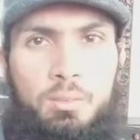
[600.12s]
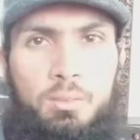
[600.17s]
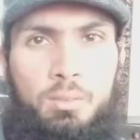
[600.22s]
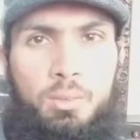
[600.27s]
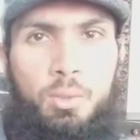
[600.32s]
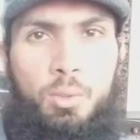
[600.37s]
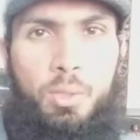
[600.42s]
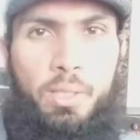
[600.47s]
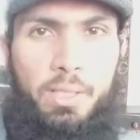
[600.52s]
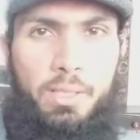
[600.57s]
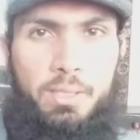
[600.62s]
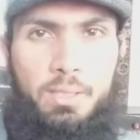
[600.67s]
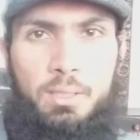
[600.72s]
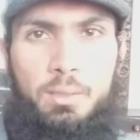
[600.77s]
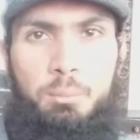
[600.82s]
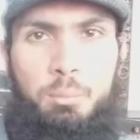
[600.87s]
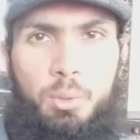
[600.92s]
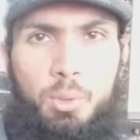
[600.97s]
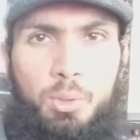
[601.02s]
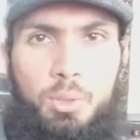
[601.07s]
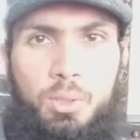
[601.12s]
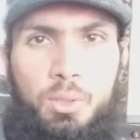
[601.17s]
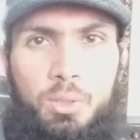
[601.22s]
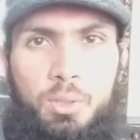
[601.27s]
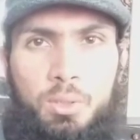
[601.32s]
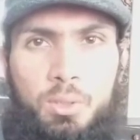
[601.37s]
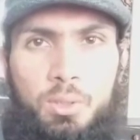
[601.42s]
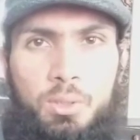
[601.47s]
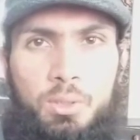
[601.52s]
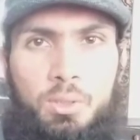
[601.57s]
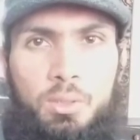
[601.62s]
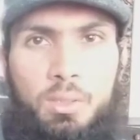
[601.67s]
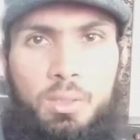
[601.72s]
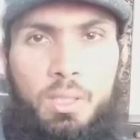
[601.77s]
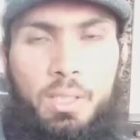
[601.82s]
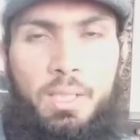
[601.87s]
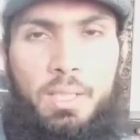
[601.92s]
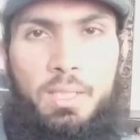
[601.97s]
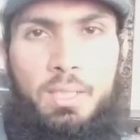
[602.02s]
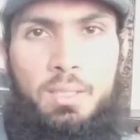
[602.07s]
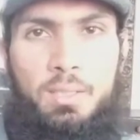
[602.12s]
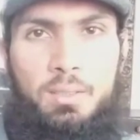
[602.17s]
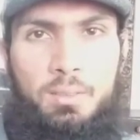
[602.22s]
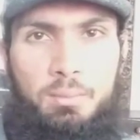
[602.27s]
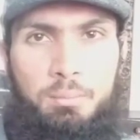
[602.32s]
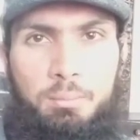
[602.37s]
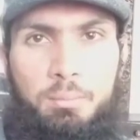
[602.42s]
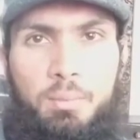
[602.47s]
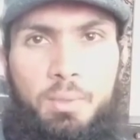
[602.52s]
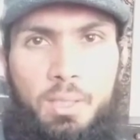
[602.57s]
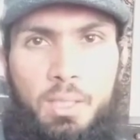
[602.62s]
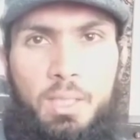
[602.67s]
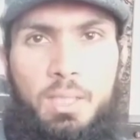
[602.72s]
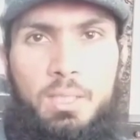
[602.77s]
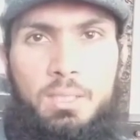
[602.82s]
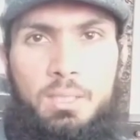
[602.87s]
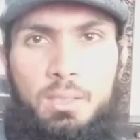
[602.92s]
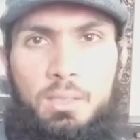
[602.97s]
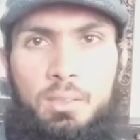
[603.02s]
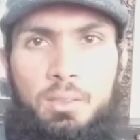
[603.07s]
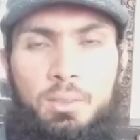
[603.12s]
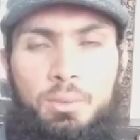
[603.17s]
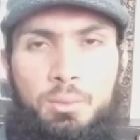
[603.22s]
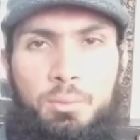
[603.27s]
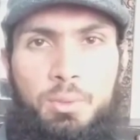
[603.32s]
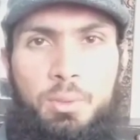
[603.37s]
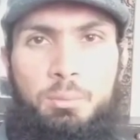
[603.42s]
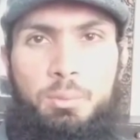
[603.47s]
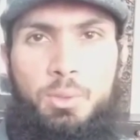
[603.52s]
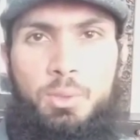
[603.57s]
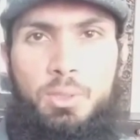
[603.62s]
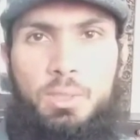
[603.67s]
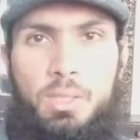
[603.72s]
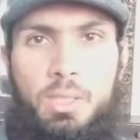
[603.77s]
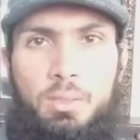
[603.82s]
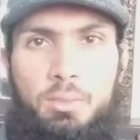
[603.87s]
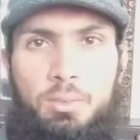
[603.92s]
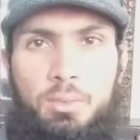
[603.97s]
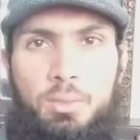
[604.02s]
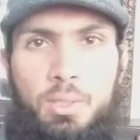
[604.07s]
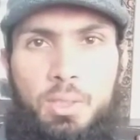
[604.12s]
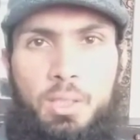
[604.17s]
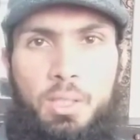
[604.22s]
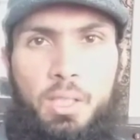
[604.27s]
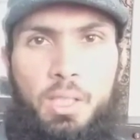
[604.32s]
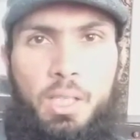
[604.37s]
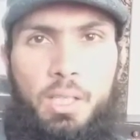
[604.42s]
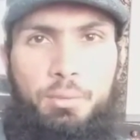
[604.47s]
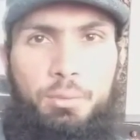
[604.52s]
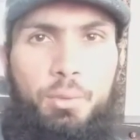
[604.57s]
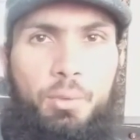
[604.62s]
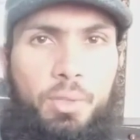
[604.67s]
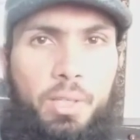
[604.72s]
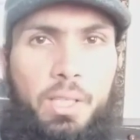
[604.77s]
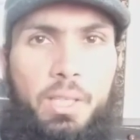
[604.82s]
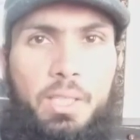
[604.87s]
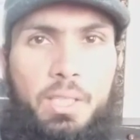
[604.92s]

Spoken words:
Look at any book and ask from yourself, have you read